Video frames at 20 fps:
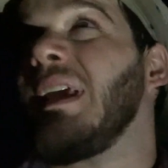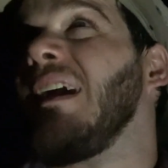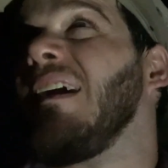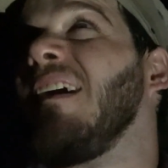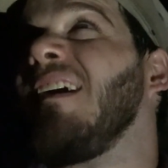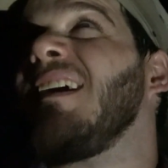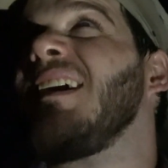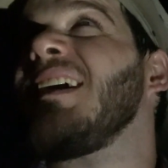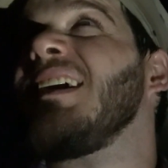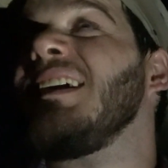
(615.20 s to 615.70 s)

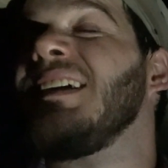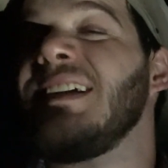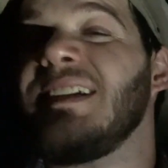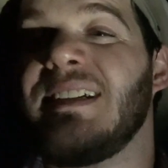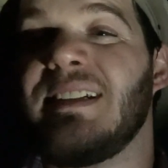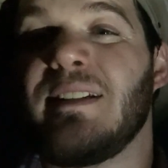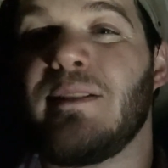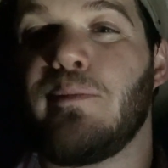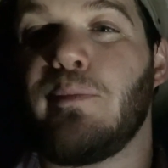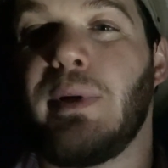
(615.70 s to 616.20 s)
here,
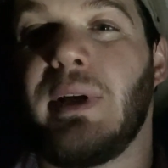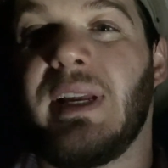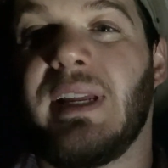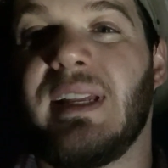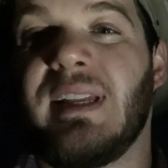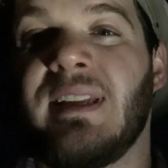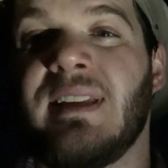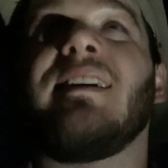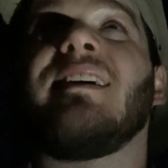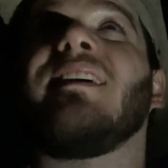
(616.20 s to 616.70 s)
but
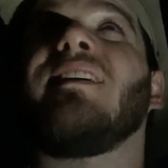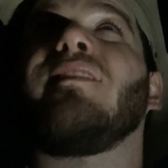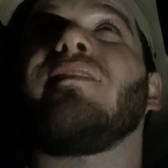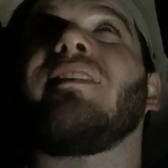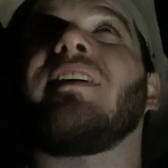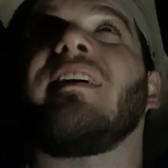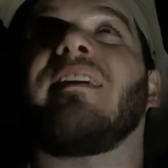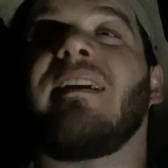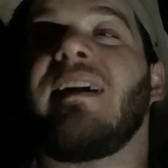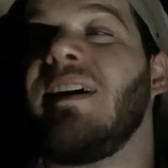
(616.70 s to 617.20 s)
I'll
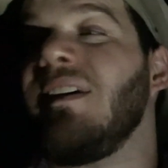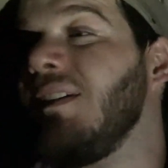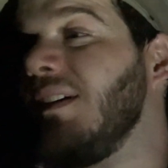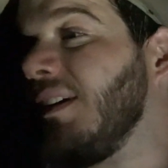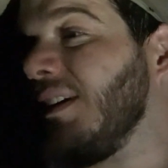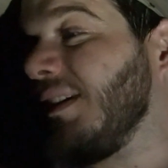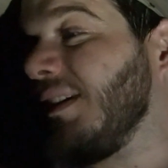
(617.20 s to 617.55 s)
figure it out.